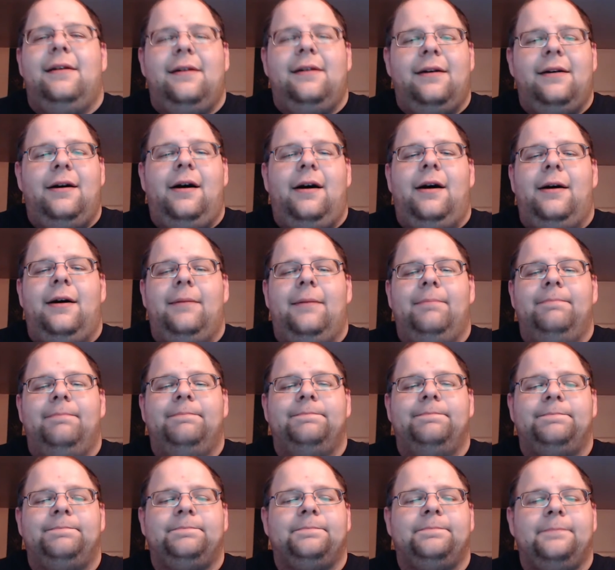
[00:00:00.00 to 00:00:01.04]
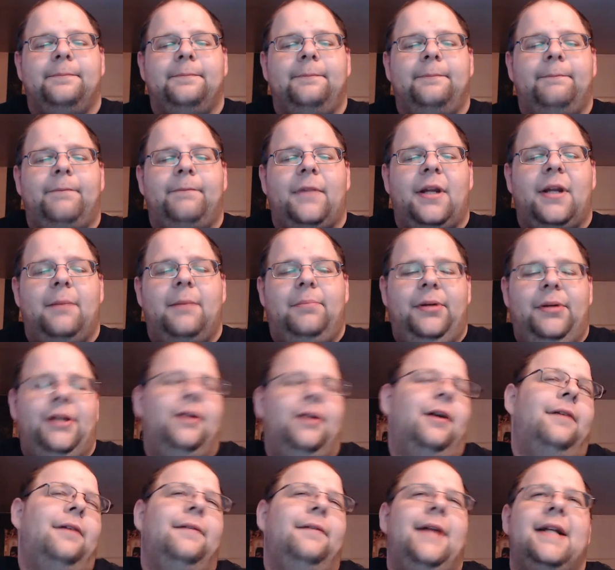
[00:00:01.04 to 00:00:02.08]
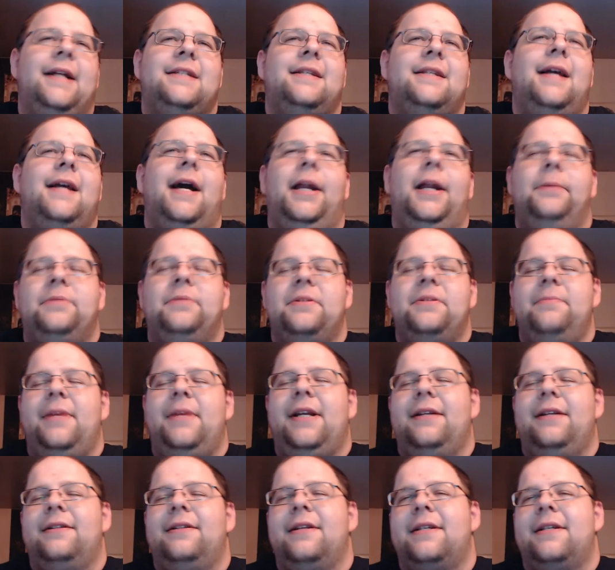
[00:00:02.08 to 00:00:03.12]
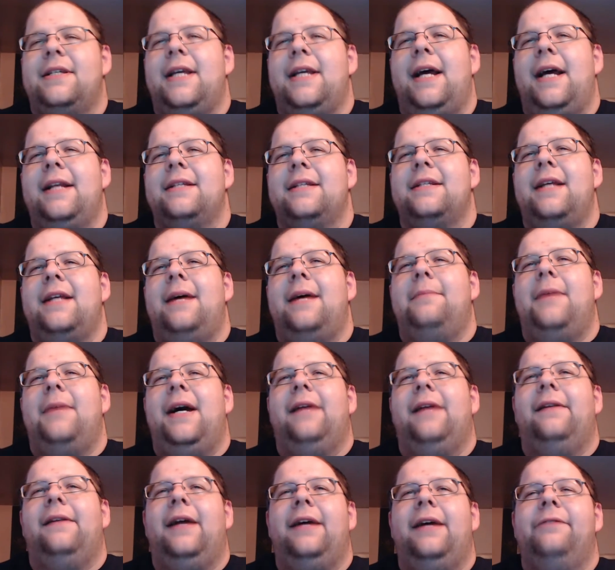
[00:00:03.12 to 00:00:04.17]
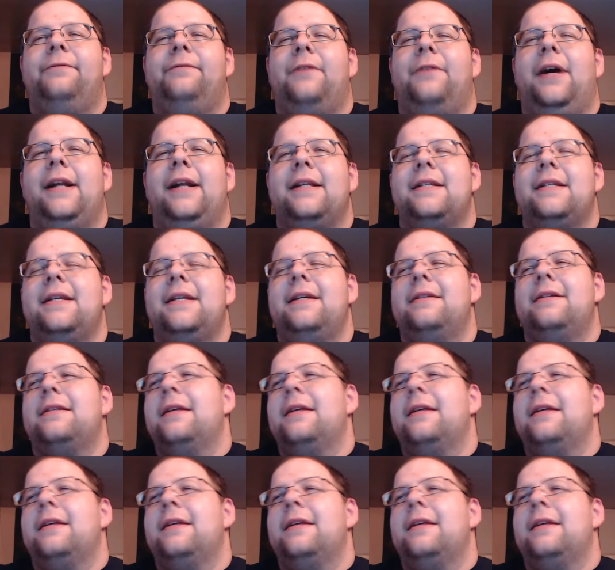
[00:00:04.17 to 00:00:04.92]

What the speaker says: But that's not up to me to decide. It's not my life, right? It's his.